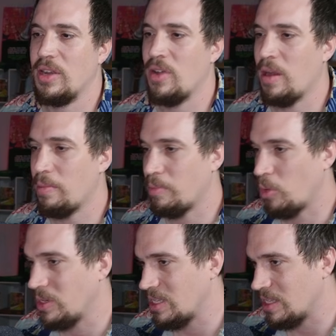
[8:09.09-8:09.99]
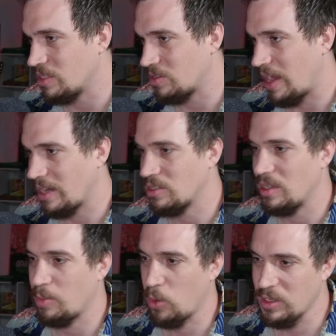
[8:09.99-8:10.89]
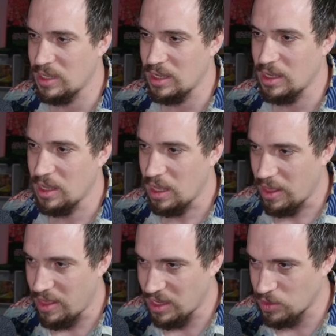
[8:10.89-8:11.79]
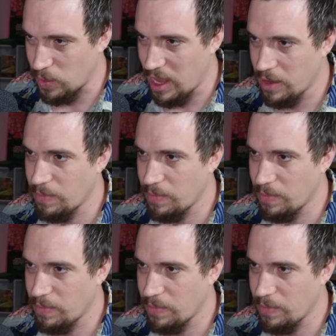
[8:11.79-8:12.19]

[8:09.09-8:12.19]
They're not pointing this direction. They're pointing this way.